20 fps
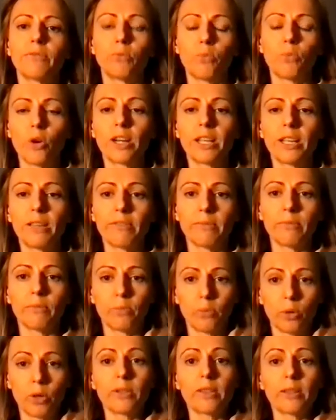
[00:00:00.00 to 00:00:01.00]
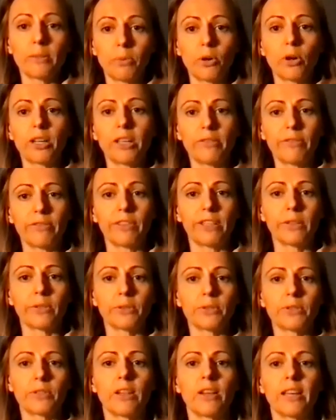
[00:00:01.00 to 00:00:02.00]
what the body
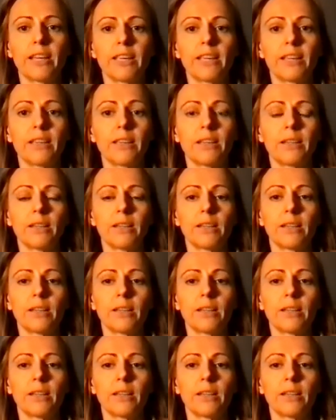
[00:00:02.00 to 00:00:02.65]
feels like